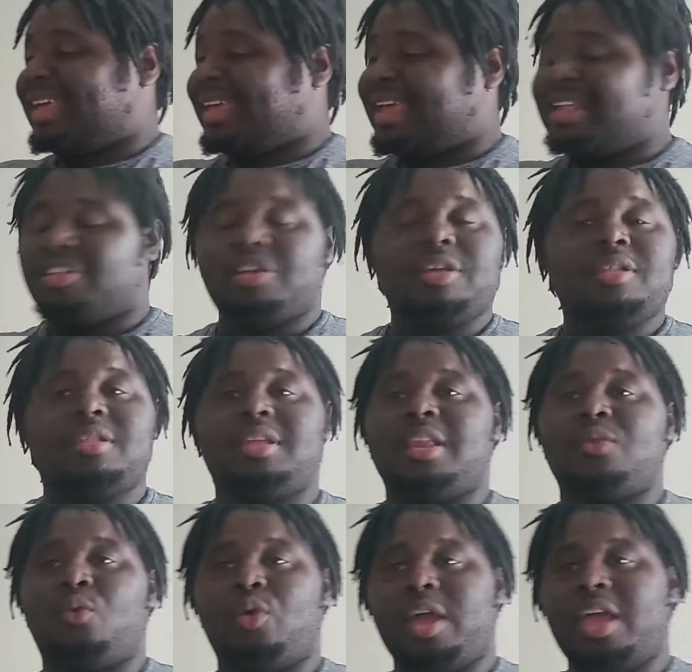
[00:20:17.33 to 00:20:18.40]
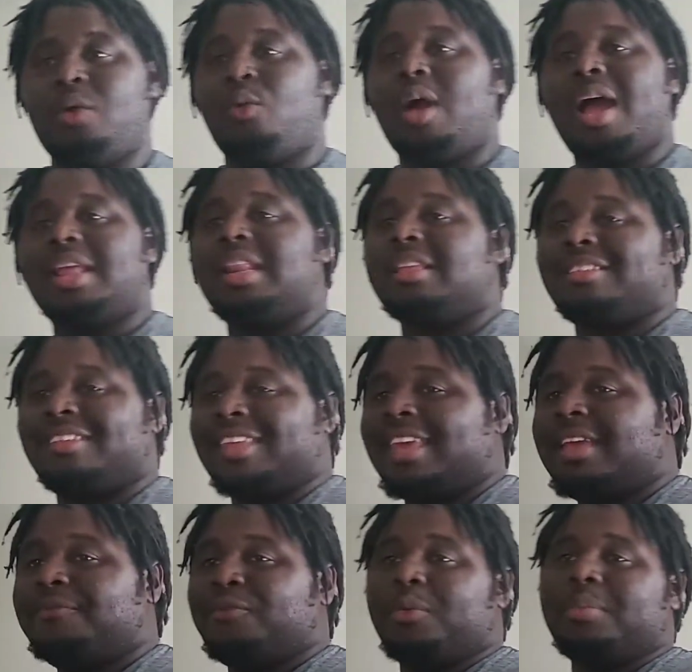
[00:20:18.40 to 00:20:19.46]
it just didn't hit where I needed to
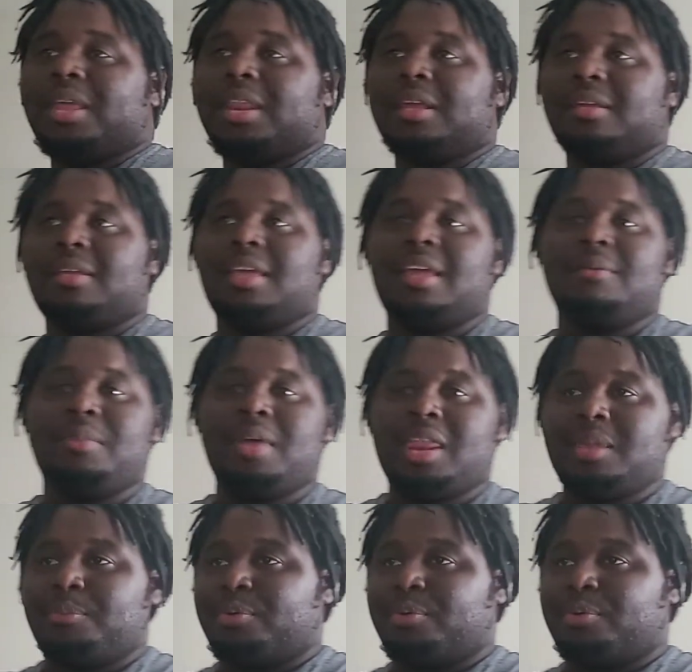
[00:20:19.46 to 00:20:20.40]
hit for me to